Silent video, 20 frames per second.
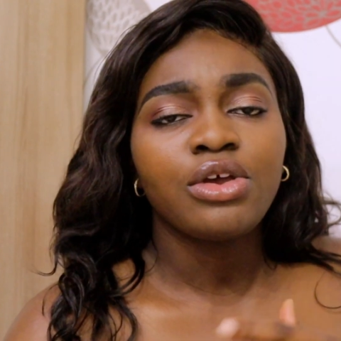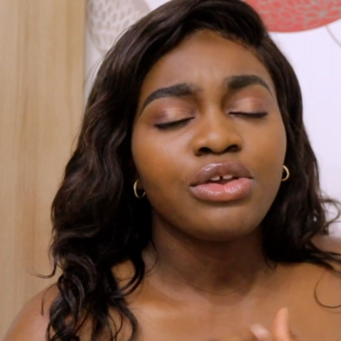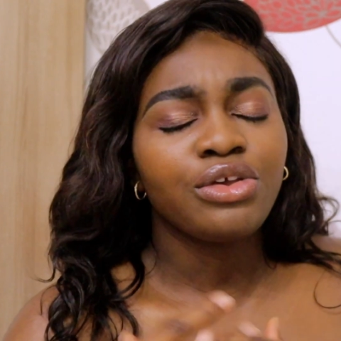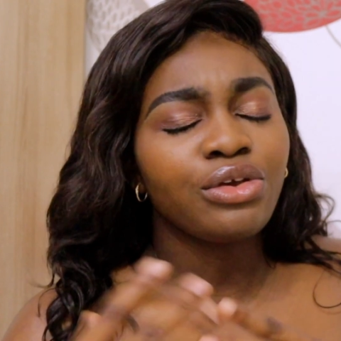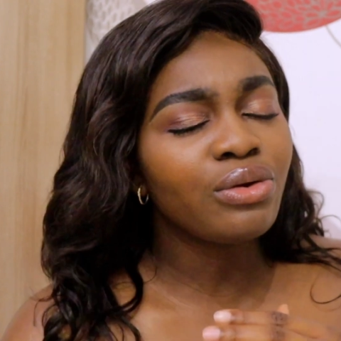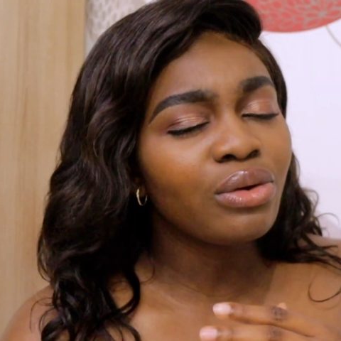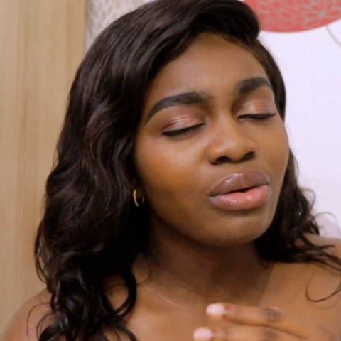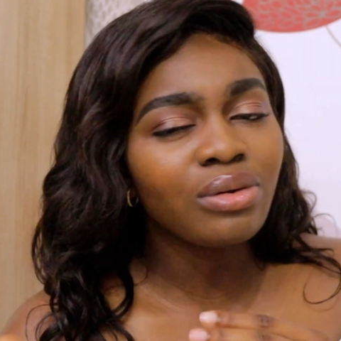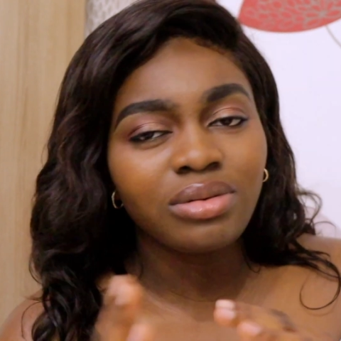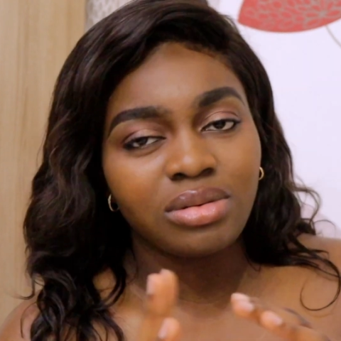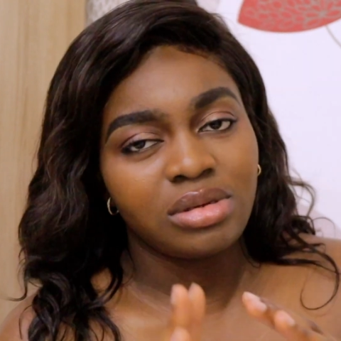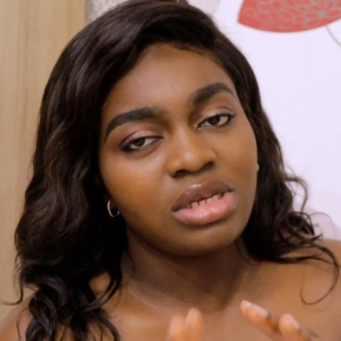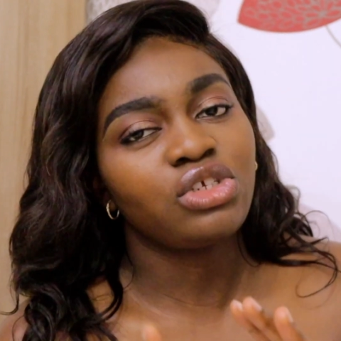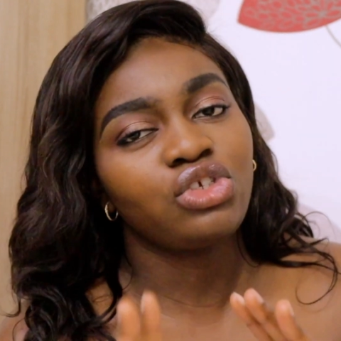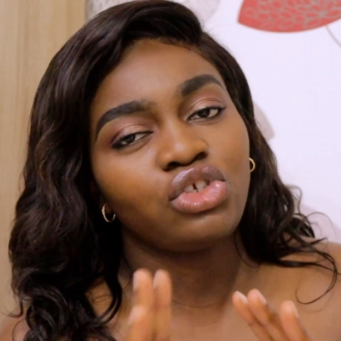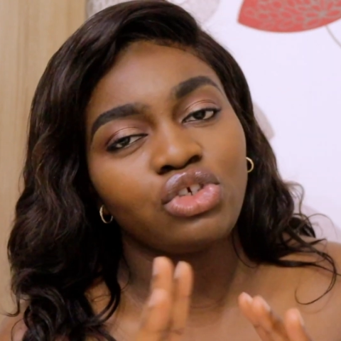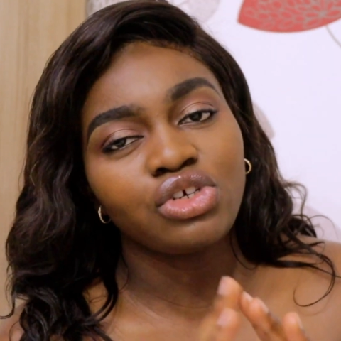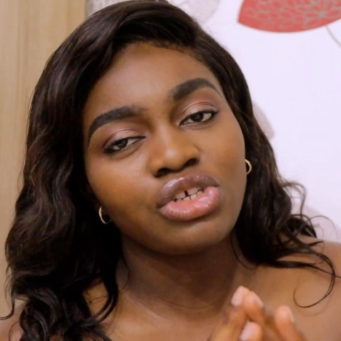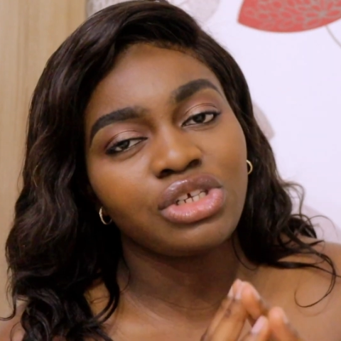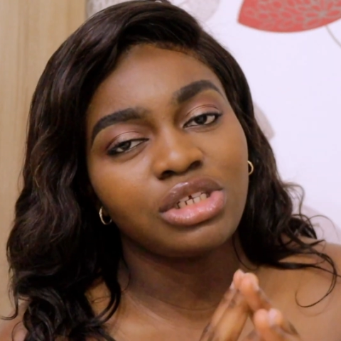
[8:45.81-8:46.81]
you know
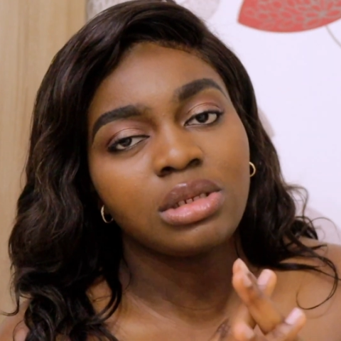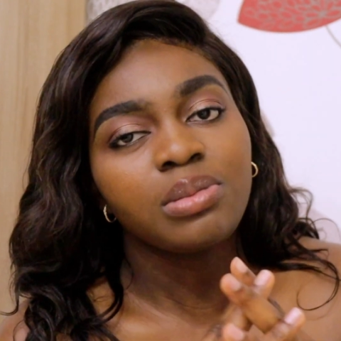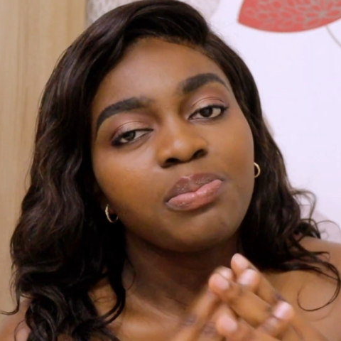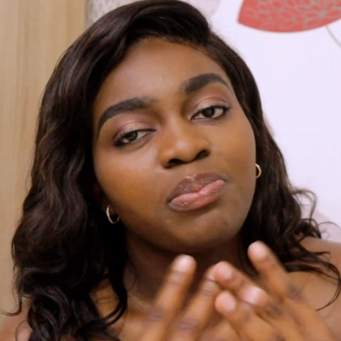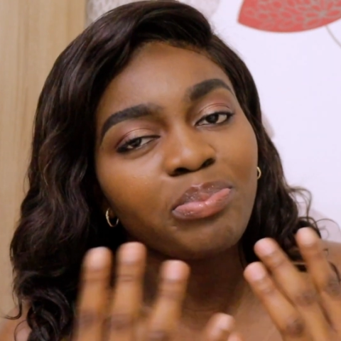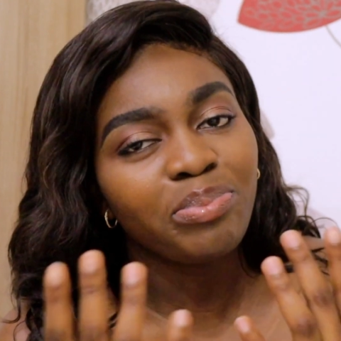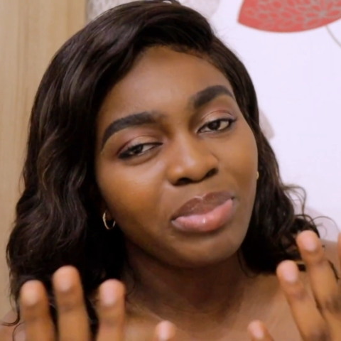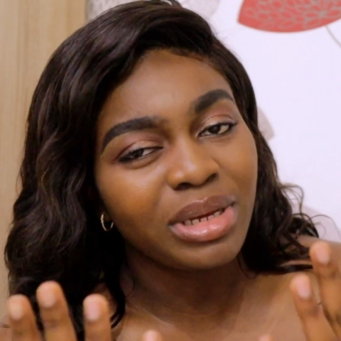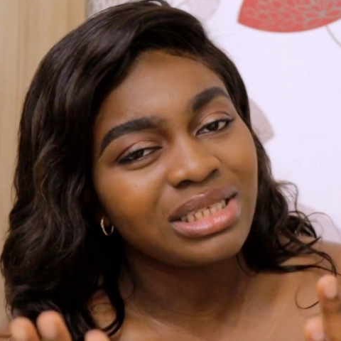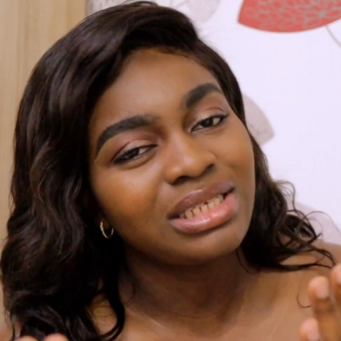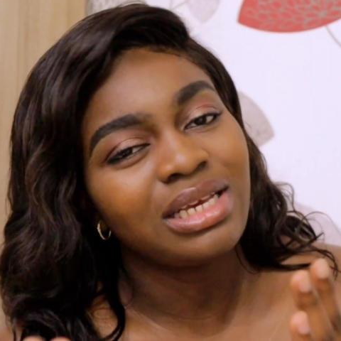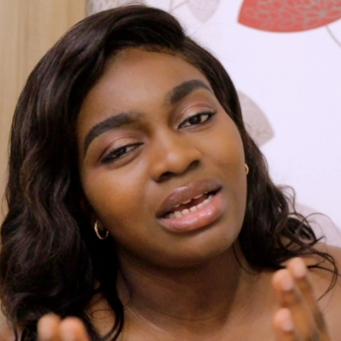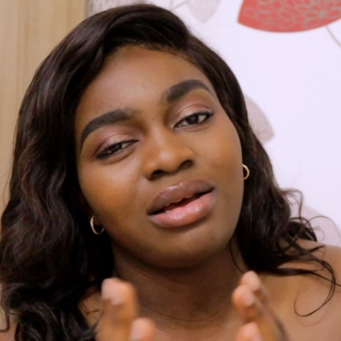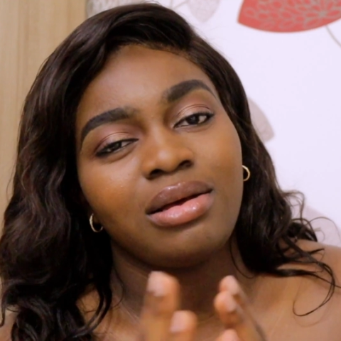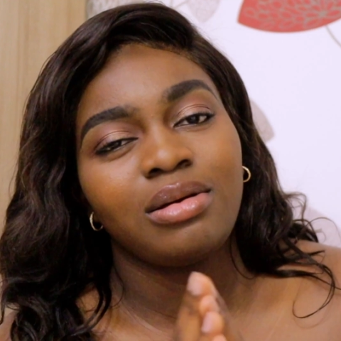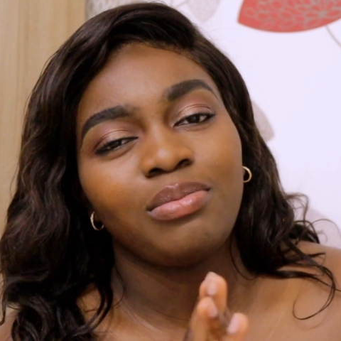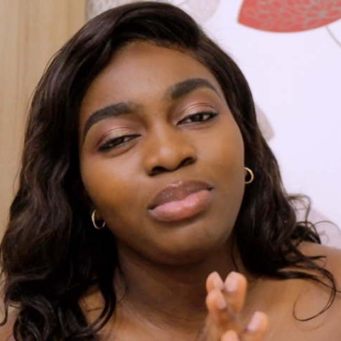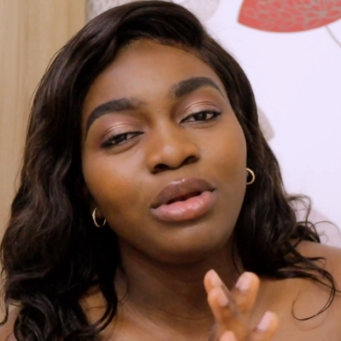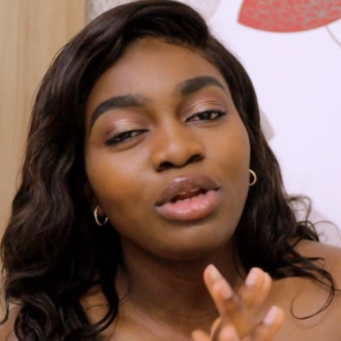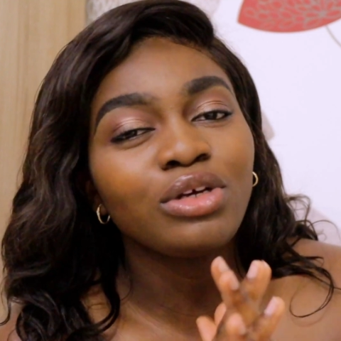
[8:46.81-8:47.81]
it's just
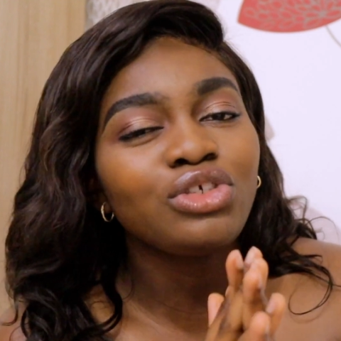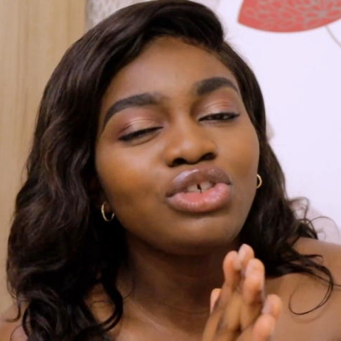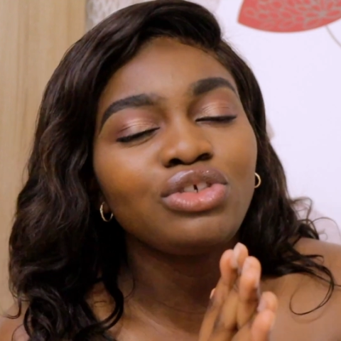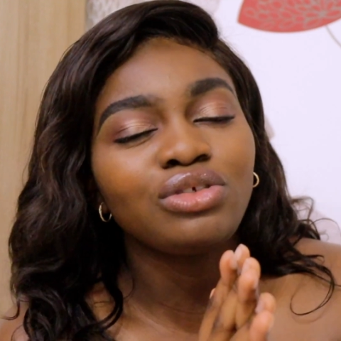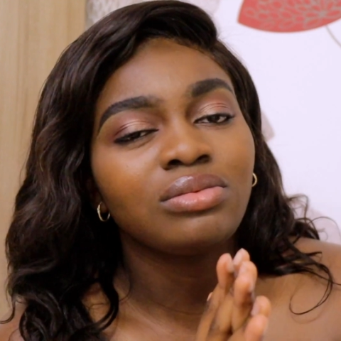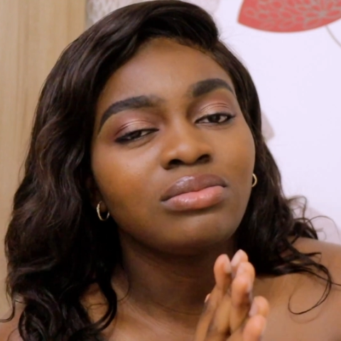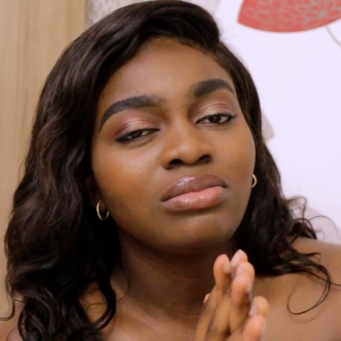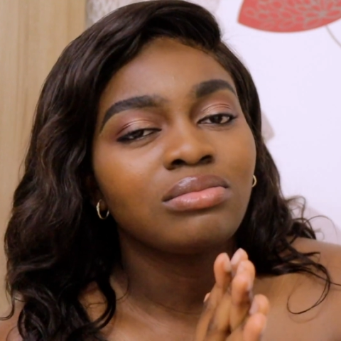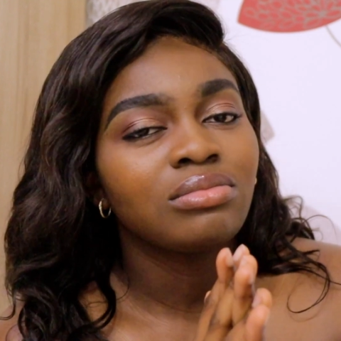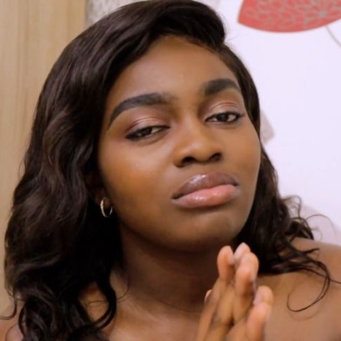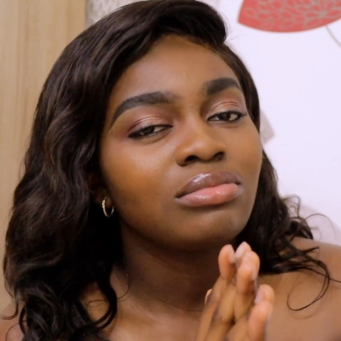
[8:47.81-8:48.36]
better plus